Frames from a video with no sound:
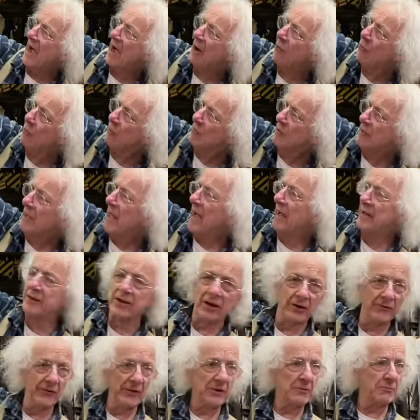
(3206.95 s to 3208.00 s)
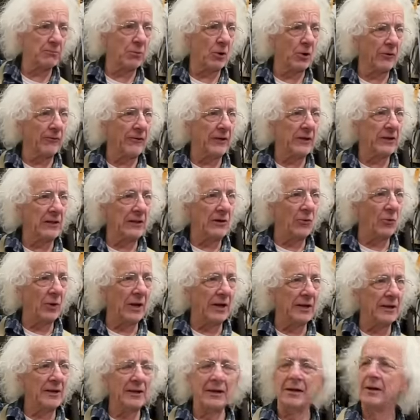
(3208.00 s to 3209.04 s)
outline of it perfectly
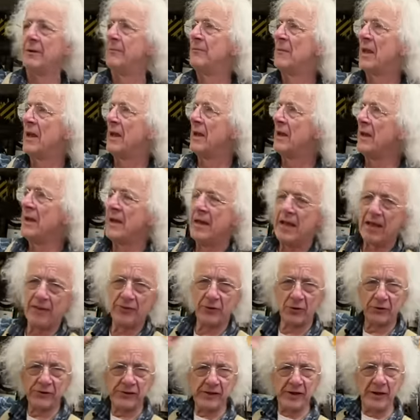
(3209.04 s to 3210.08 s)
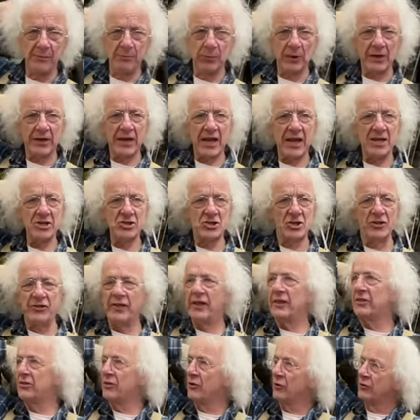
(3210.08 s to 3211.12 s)
well, and there's an implication
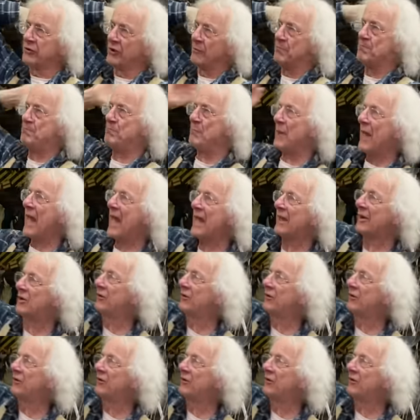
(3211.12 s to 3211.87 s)
that there's a back